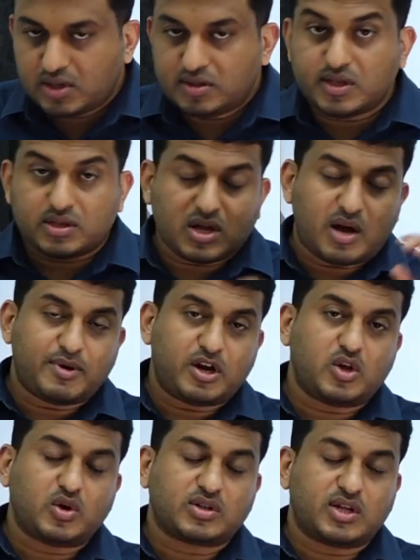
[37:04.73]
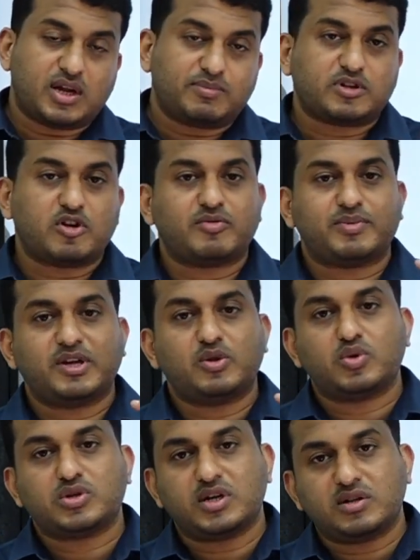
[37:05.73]
This carbon dioxide absorbed by the
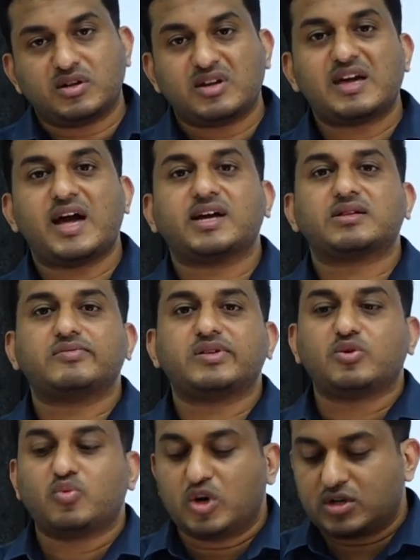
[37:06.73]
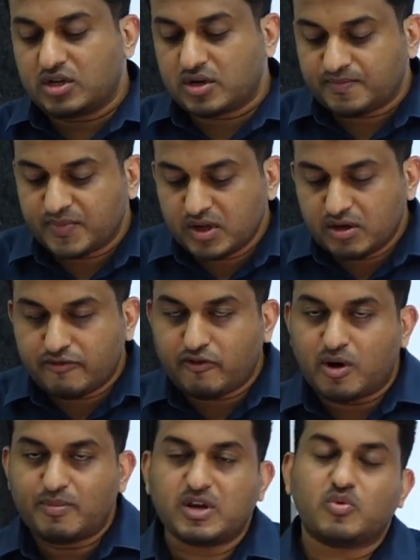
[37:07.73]
oceans reacts with water,
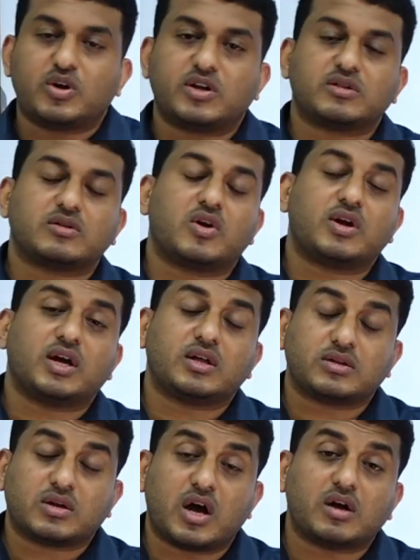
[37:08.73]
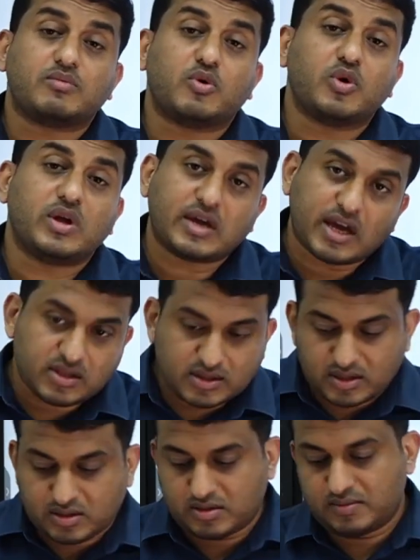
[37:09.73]
forming what is called as carbonic acid.